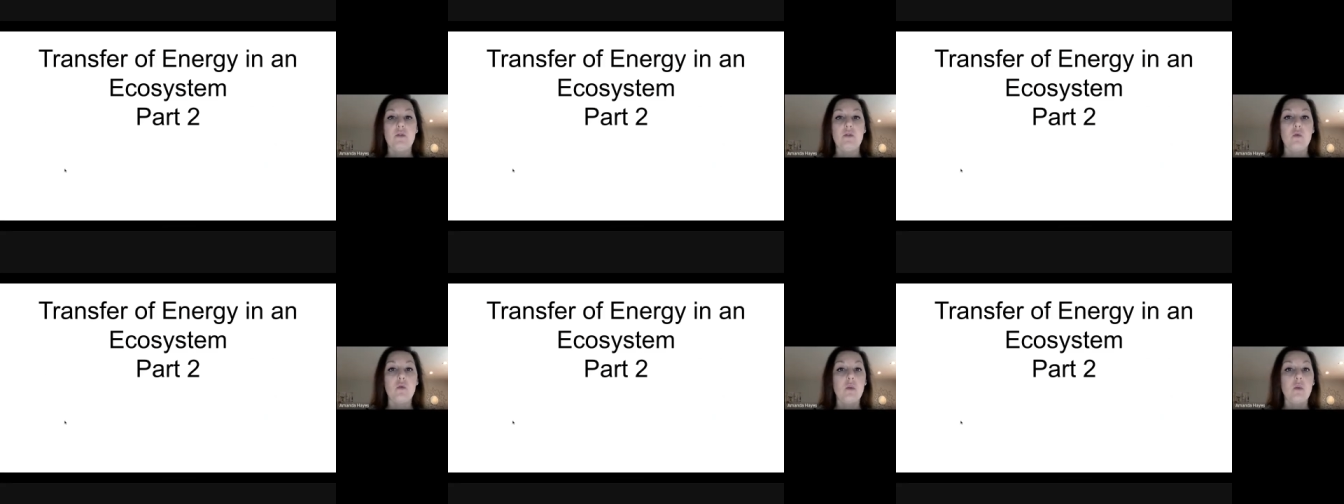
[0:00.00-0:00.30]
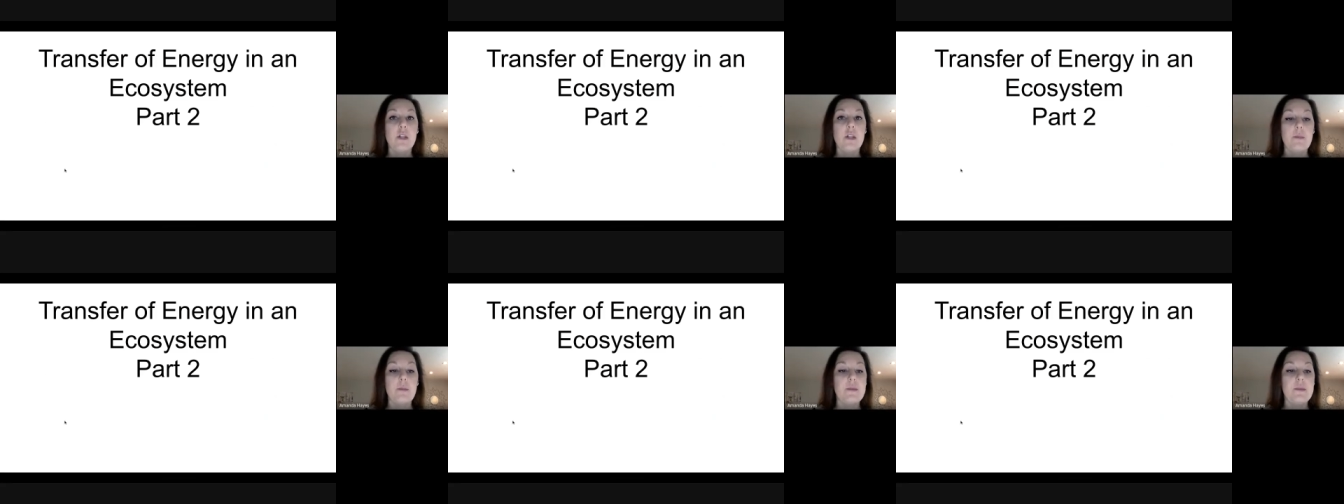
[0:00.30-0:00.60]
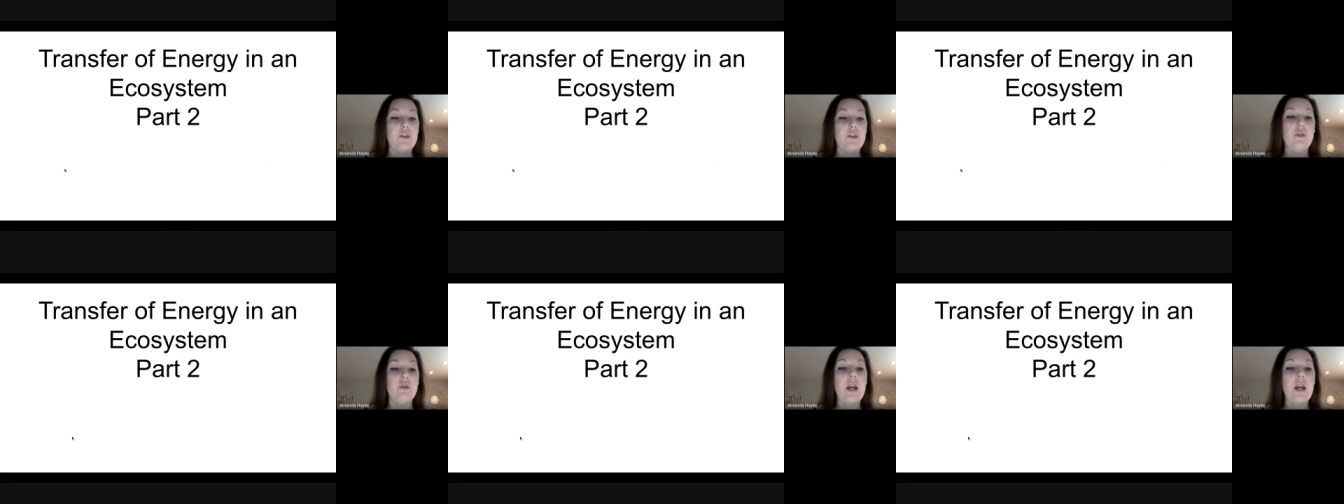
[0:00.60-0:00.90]
school and I
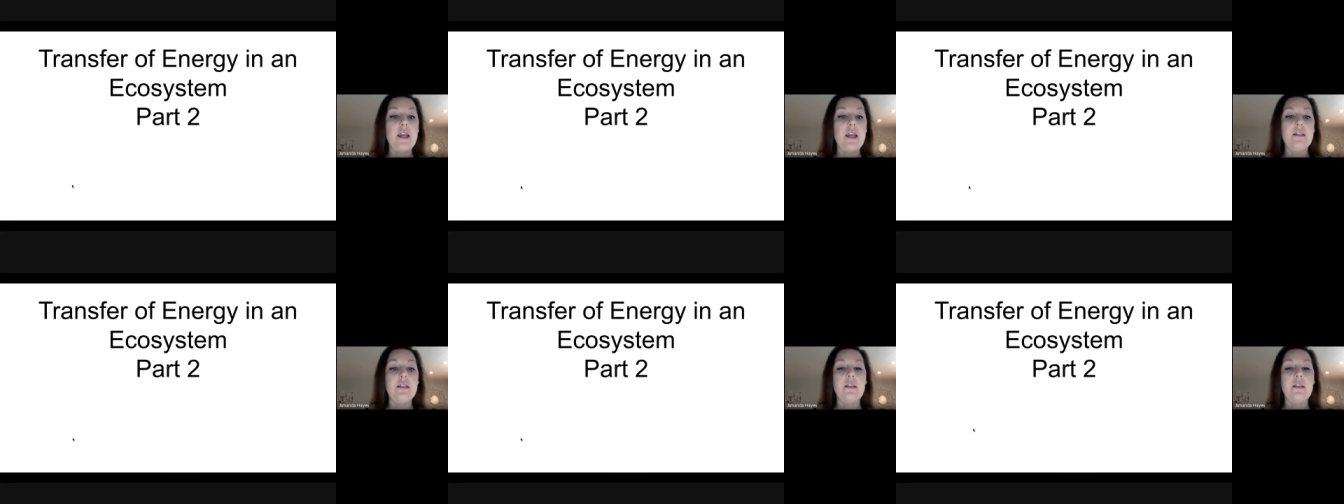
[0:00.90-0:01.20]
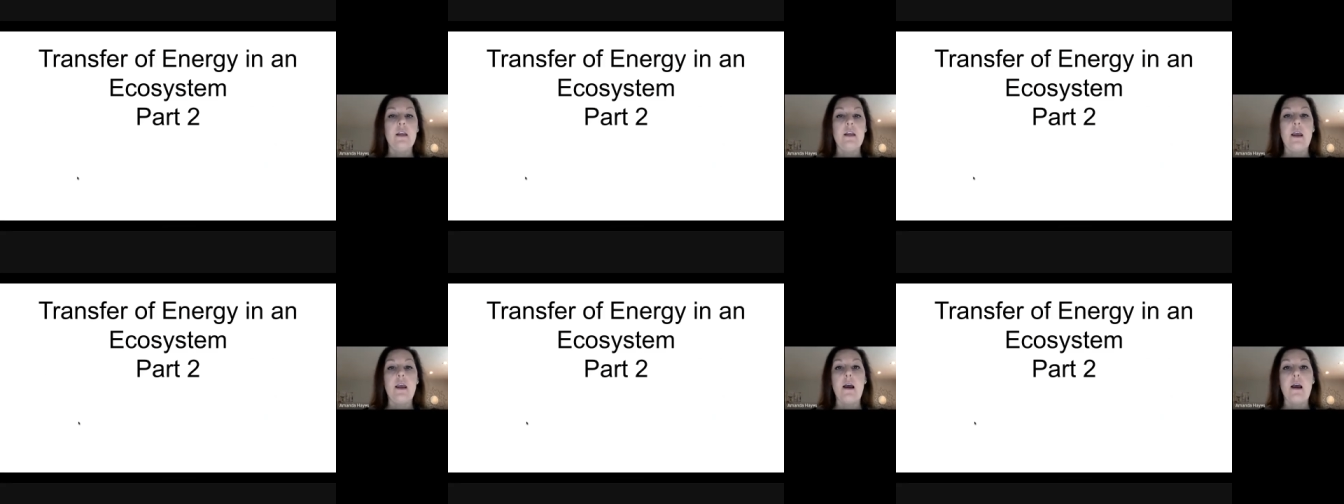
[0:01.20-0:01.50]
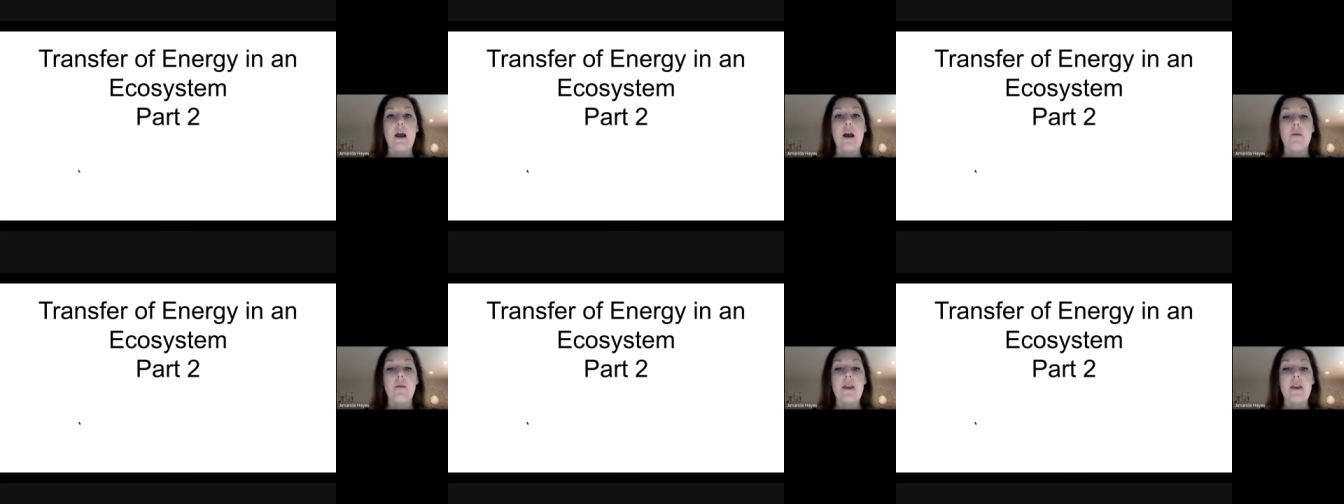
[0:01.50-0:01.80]
miss you guys,
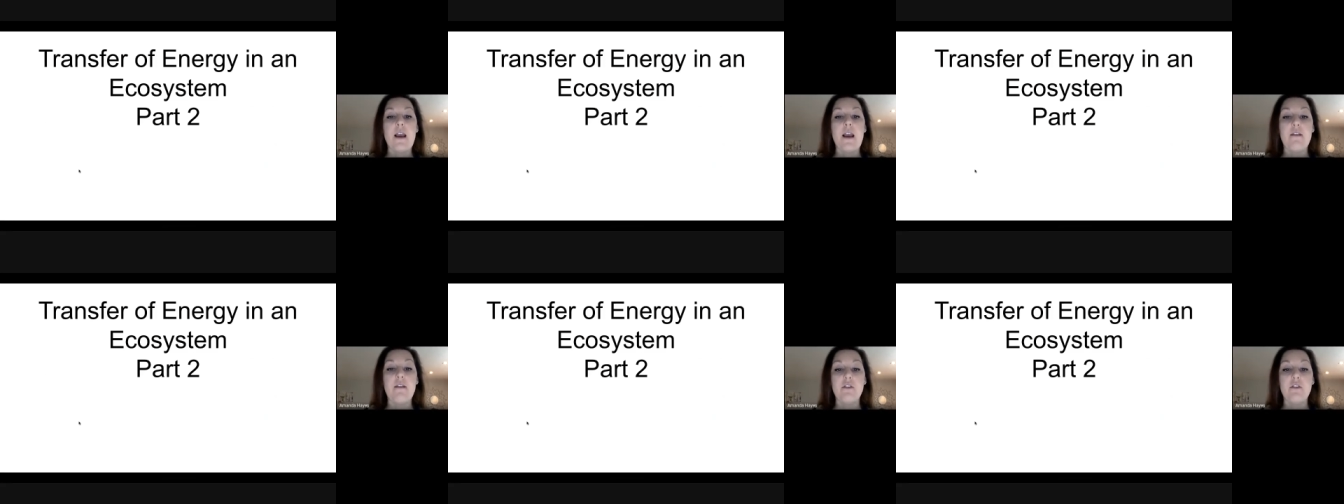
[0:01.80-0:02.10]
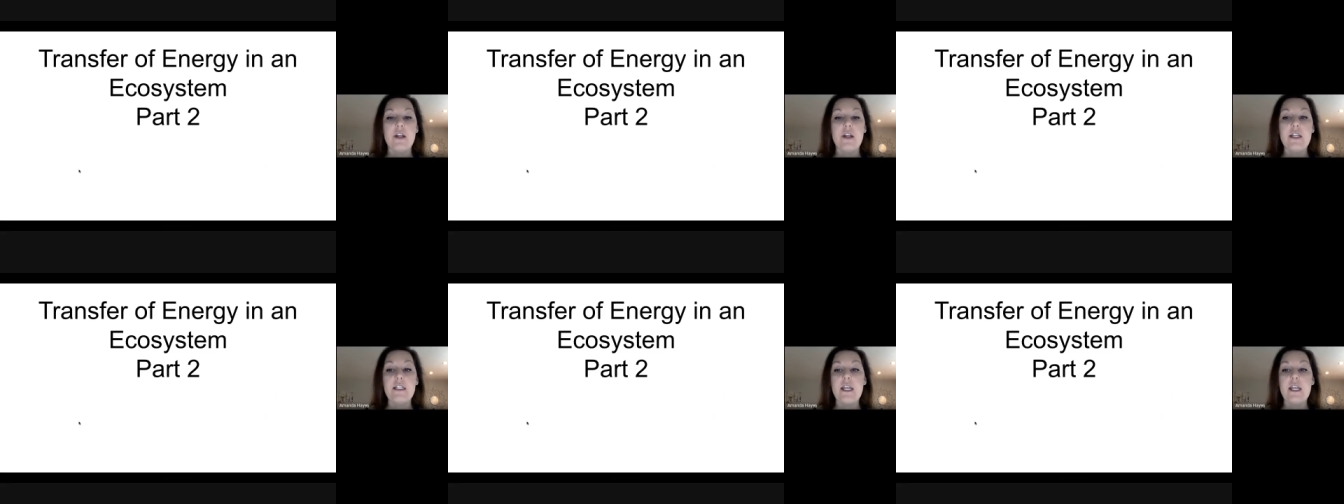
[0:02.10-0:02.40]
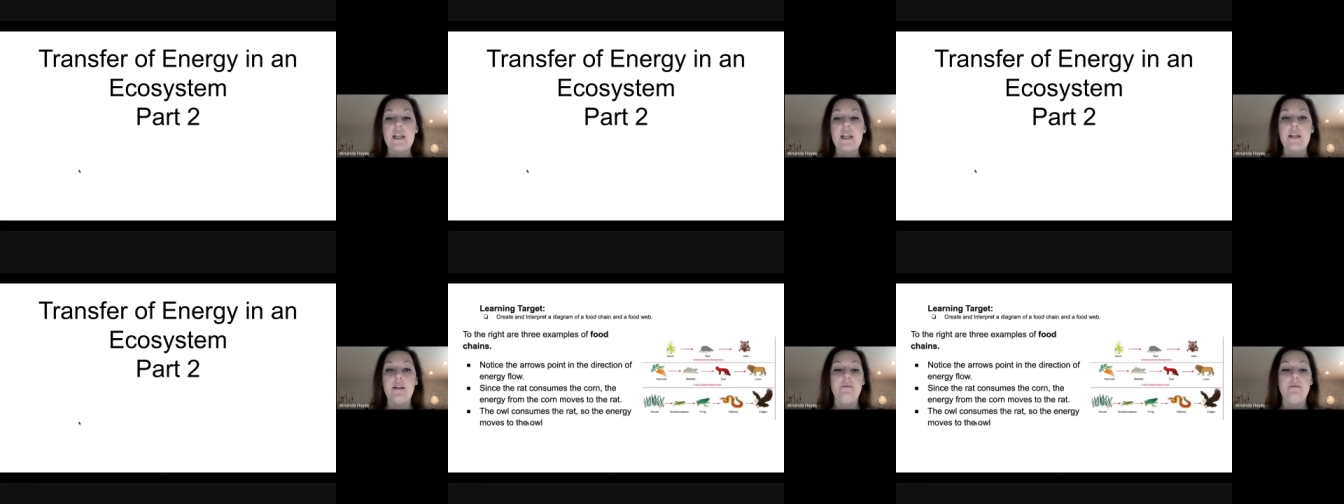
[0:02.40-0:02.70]
and have a great
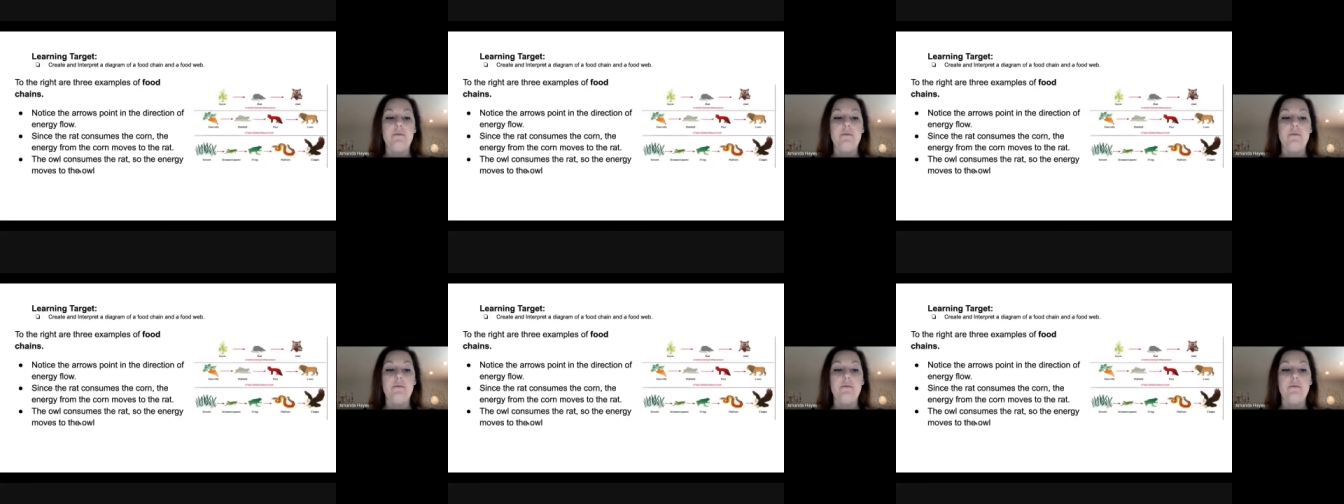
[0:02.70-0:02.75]
day.